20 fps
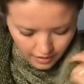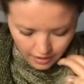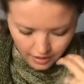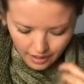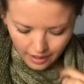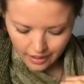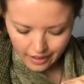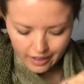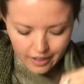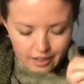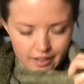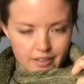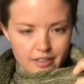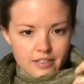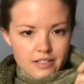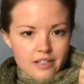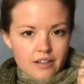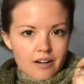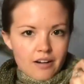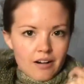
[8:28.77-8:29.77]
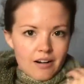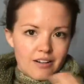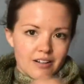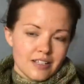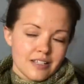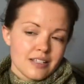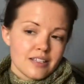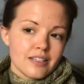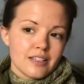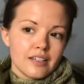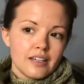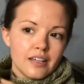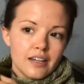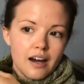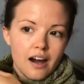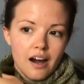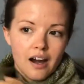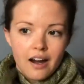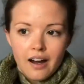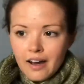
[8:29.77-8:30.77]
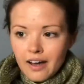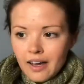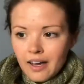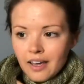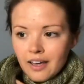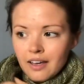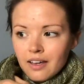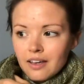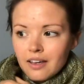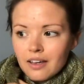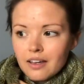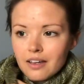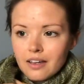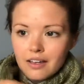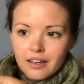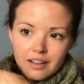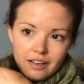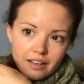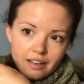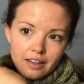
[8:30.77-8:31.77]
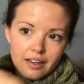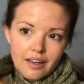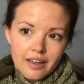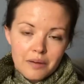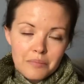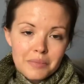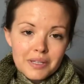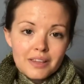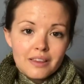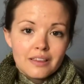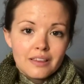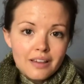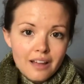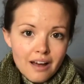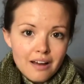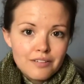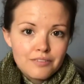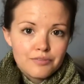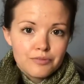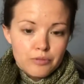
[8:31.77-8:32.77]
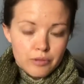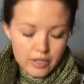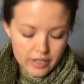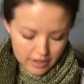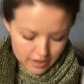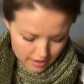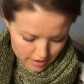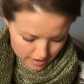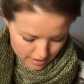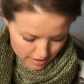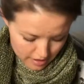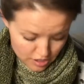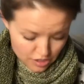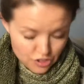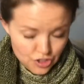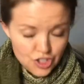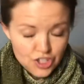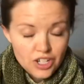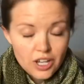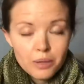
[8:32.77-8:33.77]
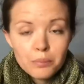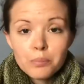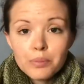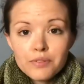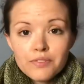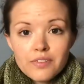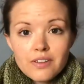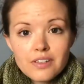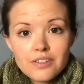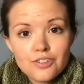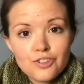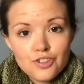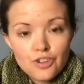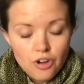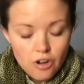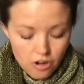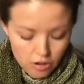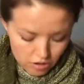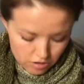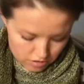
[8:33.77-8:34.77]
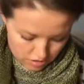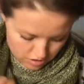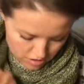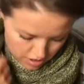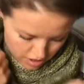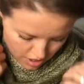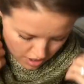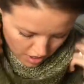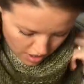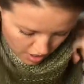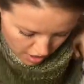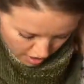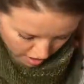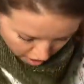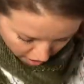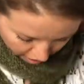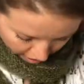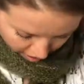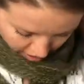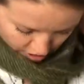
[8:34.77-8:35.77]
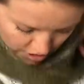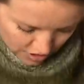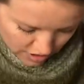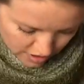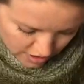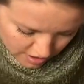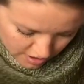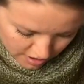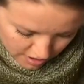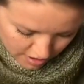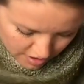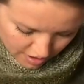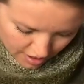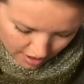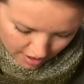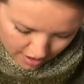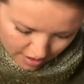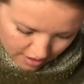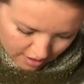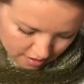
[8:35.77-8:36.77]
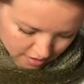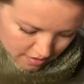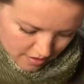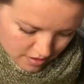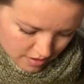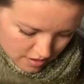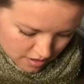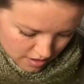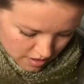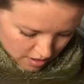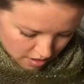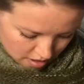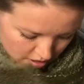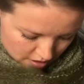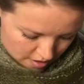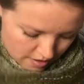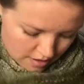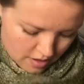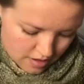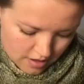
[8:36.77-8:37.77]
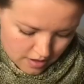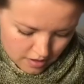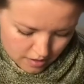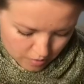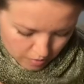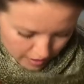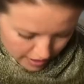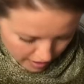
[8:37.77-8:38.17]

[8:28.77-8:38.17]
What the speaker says: And honestly, I am in love with the shape of this shawl. I just think that the way